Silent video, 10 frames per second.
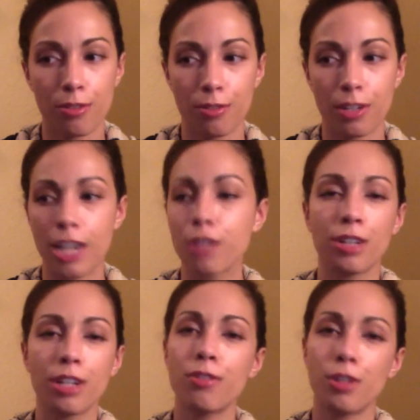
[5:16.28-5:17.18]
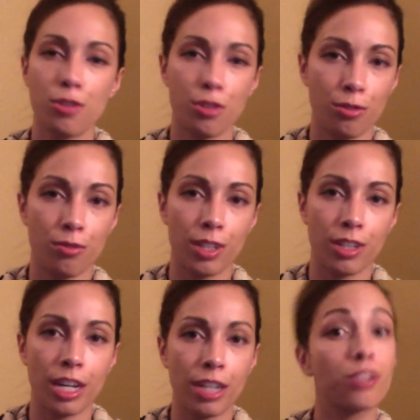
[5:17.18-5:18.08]
In grief, you do feel
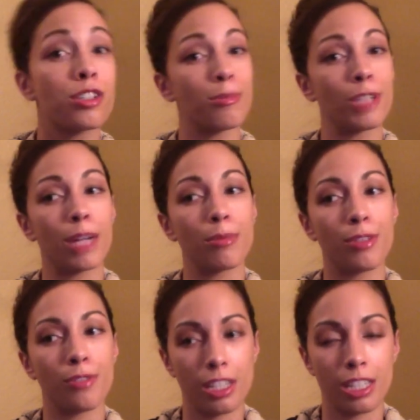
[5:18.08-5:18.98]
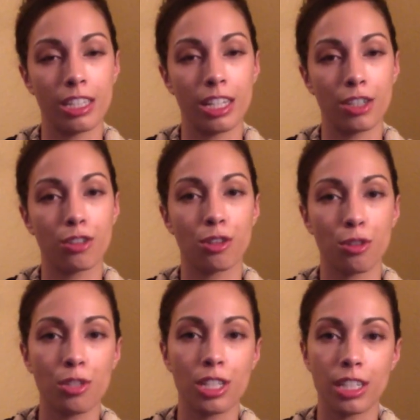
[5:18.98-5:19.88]
anger sometimes, feeling like you're
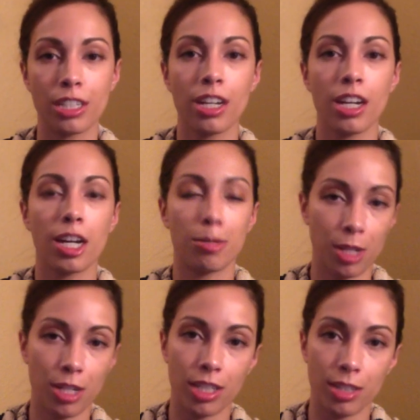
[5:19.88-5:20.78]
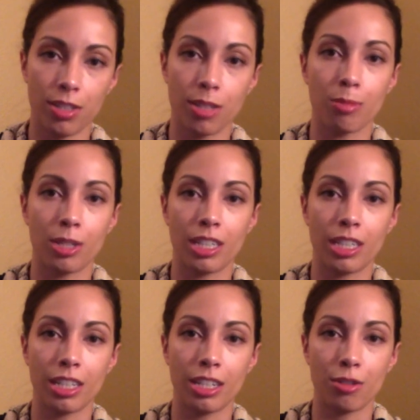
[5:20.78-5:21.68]
losing a piece of somebody
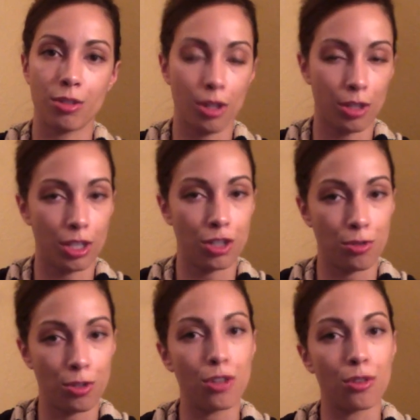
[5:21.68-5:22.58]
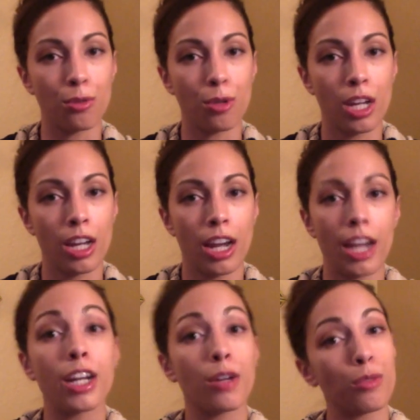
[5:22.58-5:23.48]
that you thought that you knew.
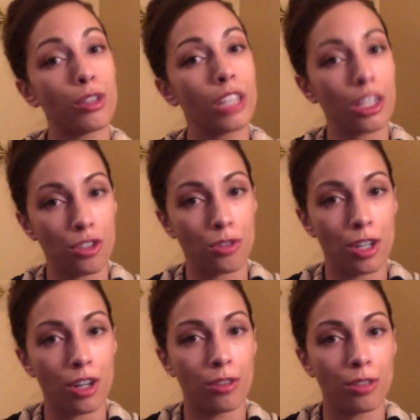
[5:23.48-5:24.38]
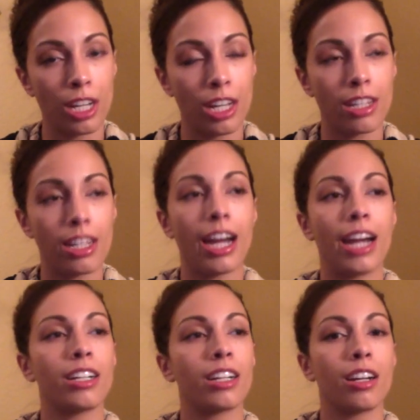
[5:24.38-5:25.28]
And I will let you know
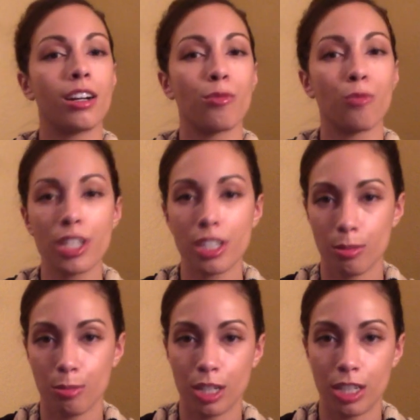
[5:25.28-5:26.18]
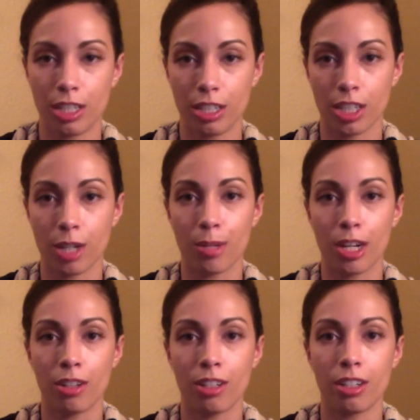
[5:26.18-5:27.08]
that when somebody does come
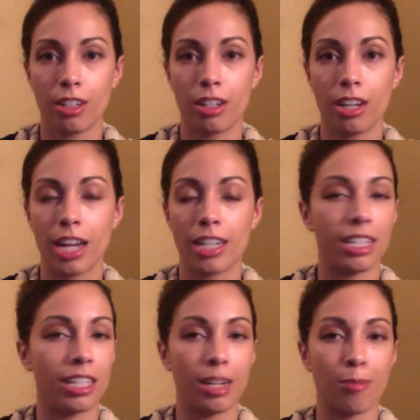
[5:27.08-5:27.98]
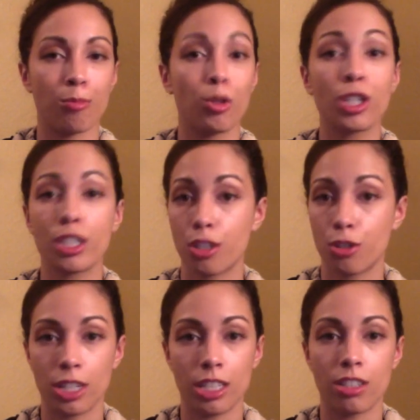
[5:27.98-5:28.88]
out and says, I'm looking to
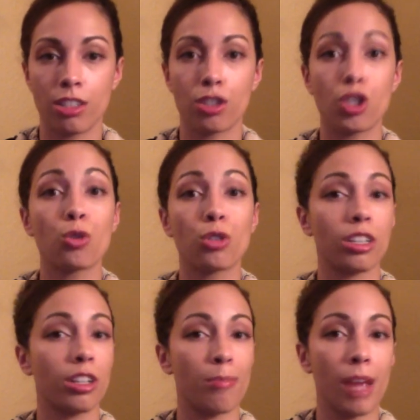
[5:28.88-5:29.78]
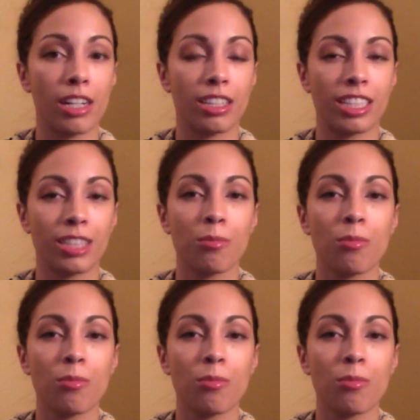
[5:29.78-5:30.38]
transition socially or medically,